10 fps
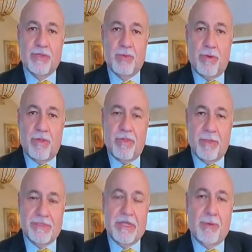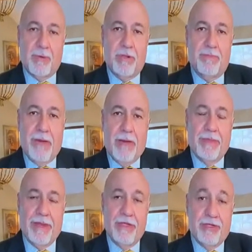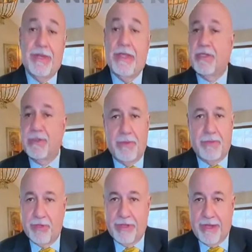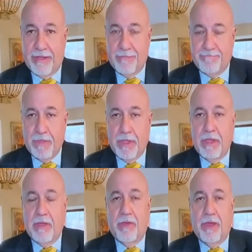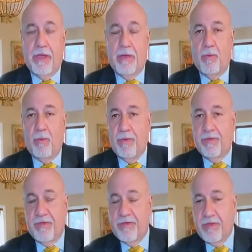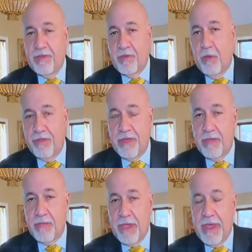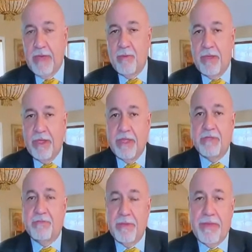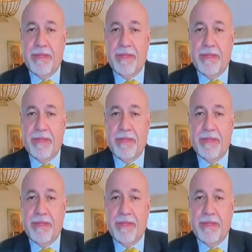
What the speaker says: It's just simply the positioning of themselves in the room that can always make just a little bit of a difference.